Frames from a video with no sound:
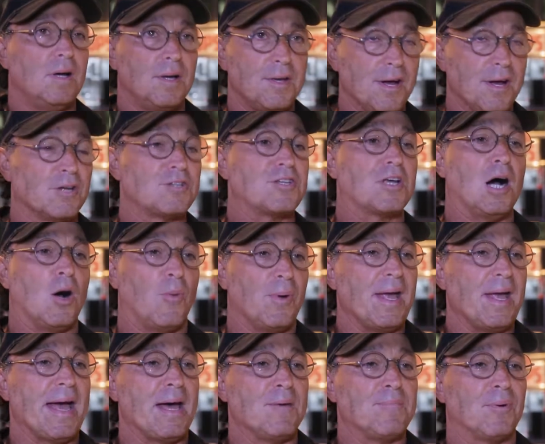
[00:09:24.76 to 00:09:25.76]
Years ago,
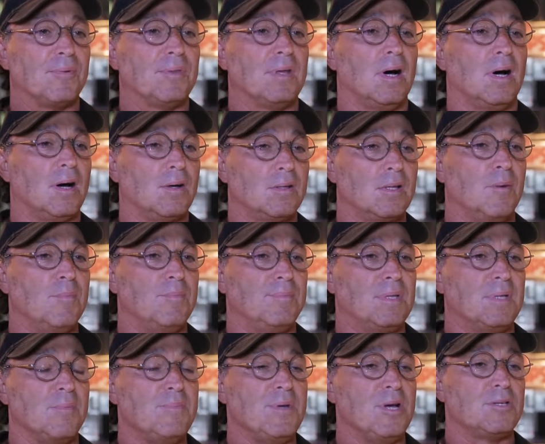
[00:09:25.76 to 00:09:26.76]
we had
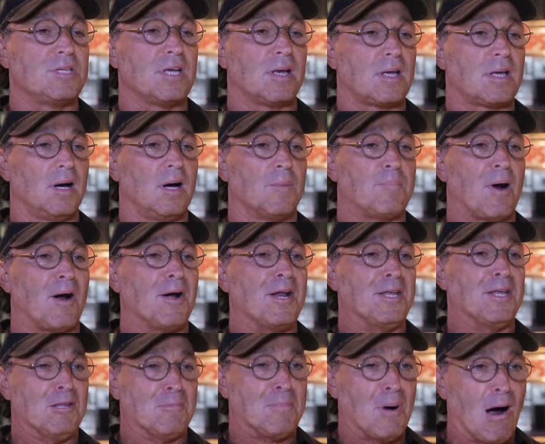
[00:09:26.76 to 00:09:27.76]
the music
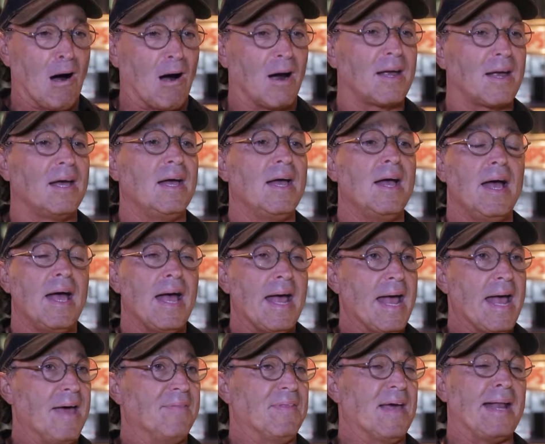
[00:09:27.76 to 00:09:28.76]
party in the park,
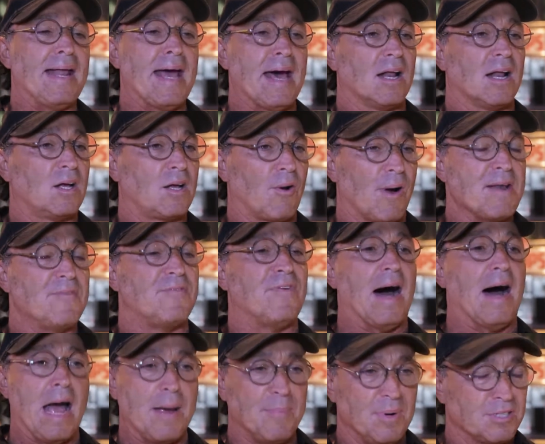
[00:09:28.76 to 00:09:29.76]
and that had a great
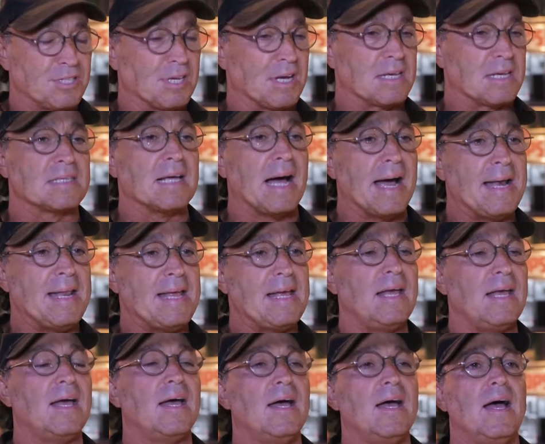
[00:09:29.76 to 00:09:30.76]
vibe, and it's
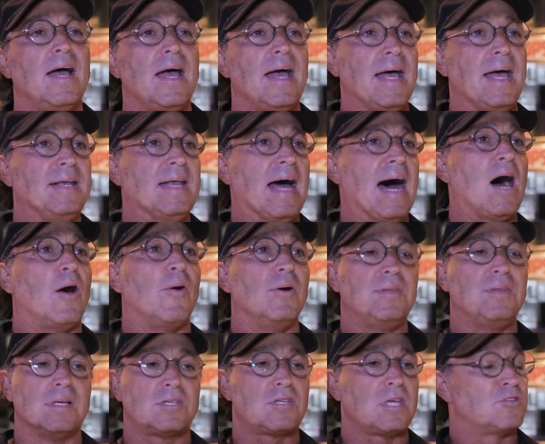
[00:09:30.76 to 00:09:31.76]
exciting. And now
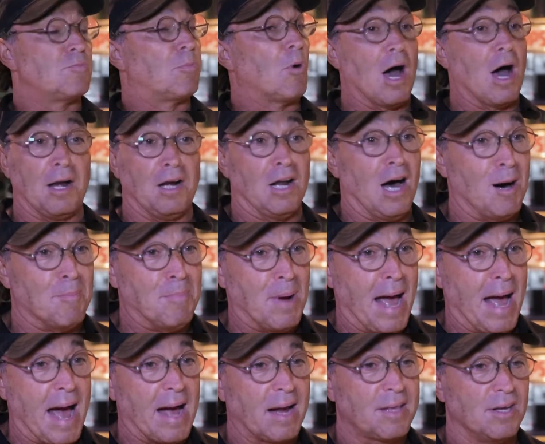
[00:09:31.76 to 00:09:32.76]
this has brought it all
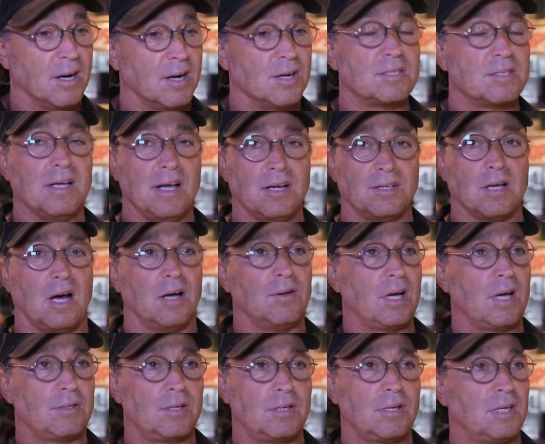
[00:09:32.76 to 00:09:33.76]
back. There's a
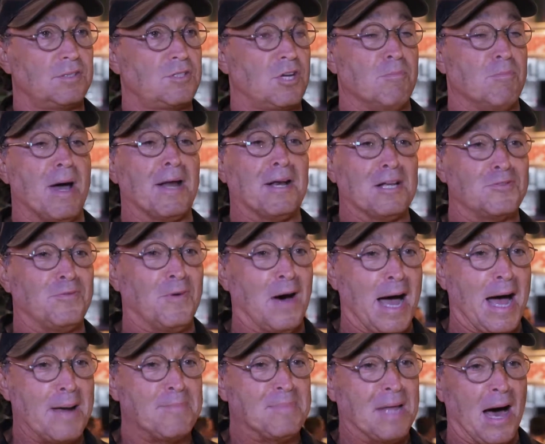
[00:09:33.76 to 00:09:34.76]
tremendous
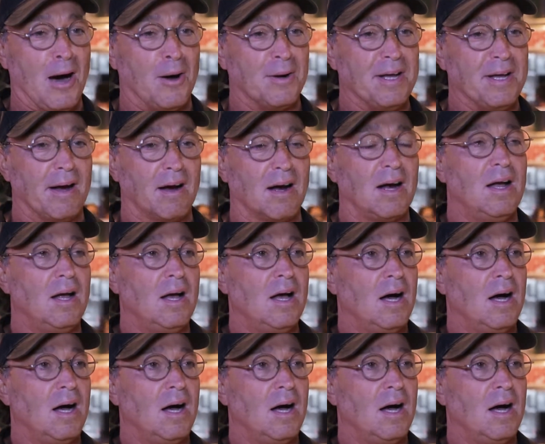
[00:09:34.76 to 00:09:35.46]
vibe down here.